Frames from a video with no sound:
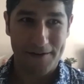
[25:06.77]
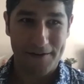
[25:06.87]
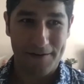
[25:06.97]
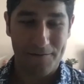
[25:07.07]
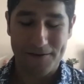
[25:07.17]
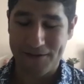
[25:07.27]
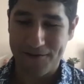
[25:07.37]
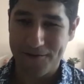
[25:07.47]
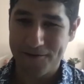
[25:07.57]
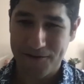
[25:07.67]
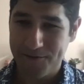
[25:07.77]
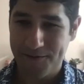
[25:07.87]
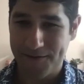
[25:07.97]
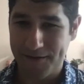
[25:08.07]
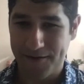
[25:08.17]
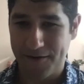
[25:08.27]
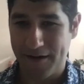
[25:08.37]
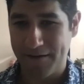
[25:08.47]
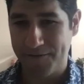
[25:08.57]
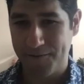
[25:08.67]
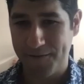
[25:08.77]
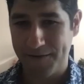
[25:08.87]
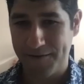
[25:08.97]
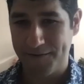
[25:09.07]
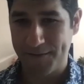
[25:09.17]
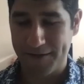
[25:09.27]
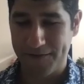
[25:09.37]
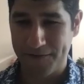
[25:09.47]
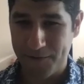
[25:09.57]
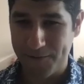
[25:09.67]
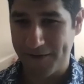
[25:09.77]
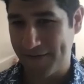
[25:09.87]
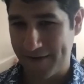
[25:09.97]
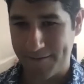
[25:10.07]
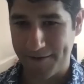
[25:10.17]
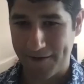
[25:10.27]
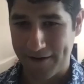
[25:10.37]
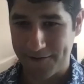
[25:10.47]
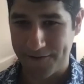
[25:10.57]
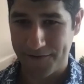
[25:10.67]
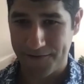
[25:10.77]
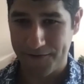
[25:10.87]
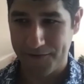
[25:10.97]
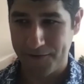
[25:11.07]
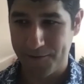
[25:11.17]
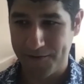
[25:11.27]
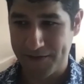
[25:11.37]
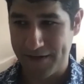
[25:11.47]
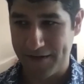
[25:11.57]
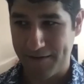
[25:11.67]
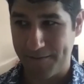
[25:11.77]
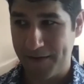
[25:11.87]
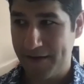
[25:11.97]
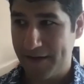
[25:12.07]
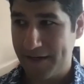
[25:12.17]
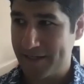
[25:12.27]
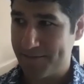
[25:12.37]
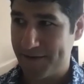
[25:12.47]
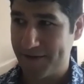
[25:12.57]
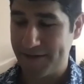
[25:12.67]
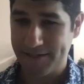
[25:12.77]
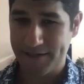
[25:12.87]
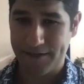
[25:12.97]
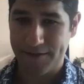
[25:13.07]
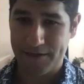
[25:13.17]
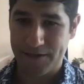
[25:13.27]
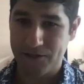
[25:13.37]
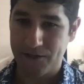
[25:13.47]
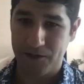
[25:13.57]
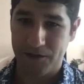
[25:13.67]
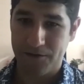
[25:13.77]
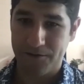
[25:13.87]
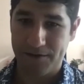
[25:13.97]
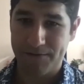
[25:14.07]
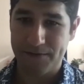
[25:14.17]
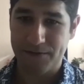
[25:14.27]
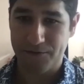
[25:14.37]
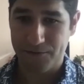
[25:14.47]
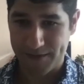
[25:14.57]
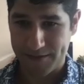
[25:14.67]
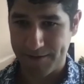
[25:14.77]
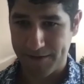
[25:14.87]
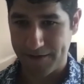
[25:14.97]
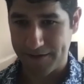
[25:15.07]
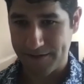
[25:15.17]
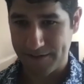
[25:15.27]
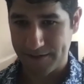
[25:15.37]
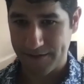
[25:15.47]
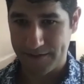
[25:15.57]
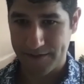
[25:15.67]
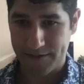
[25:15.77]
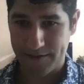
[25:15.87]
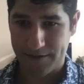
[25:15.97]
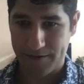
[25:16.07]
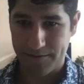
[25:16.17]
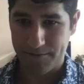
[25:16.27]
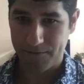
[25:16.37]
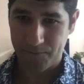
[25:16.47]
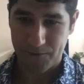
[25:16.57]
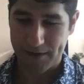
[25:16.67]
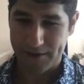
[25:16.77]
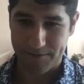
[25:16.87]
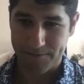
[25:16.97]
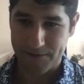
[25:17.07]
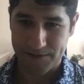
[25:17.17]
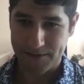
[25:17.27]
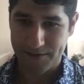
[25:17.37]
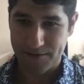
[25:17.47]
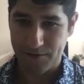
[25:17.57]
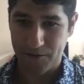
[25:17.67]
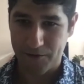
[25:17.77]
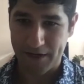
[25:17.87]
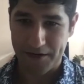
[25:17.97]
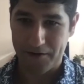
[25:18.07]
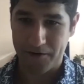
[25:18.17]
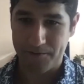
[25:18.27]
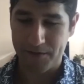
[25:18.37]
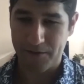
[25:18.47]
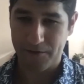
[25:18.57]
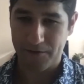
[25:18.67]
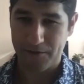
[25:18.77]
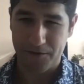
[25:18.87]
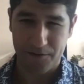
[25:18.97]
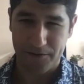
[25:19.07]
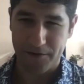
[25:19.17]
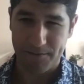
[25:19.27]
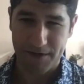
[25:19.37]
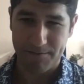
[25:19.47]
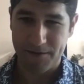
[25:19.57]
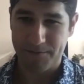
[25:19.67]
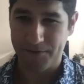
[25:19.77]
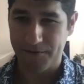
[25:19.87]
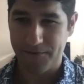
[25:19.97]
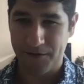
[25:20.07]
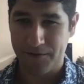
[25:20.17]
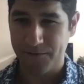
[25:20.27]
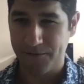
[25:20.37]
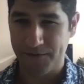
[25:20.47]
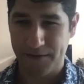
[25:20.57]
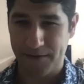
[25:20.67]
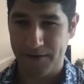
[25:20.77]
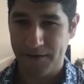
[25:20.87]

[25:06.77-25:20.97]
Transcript: return to the theater after we have spent so much time in our houses and so much time experiencing things alone, even Zoom experiences. Um, we end up just looking at our computer, and though there are many people involved with it,